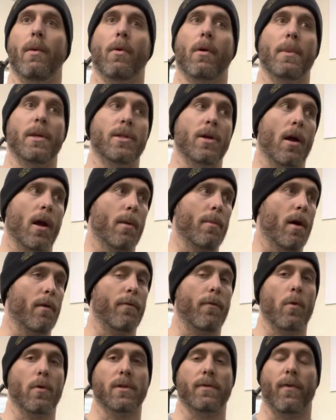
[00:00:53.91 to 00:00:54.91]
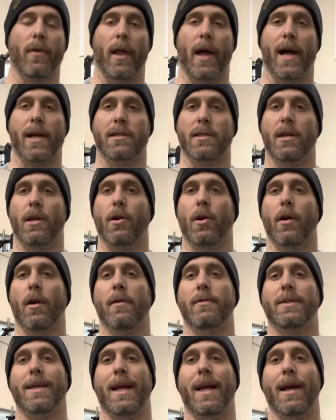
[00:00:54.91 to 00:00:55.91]
We're going to be talking about force velocity
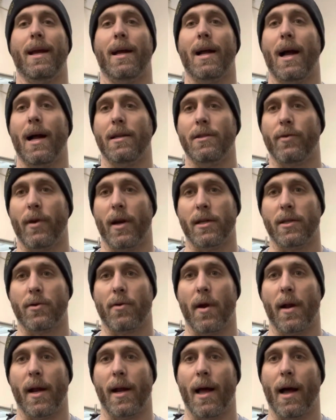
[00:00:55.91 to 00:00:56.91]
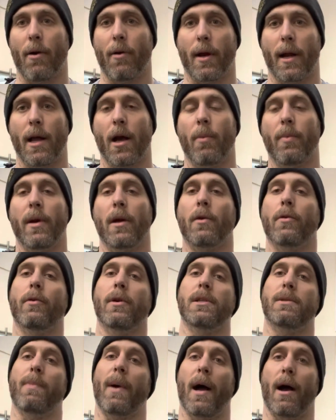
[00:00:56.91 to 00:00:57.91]
curves and contrast training, how it can help
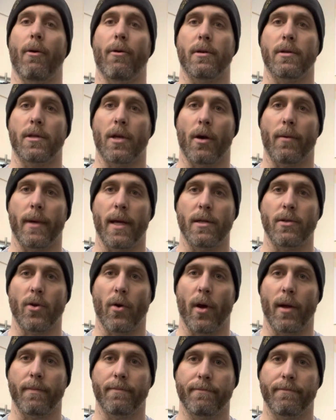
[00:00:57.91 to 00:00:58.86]
increase power. So enjoy.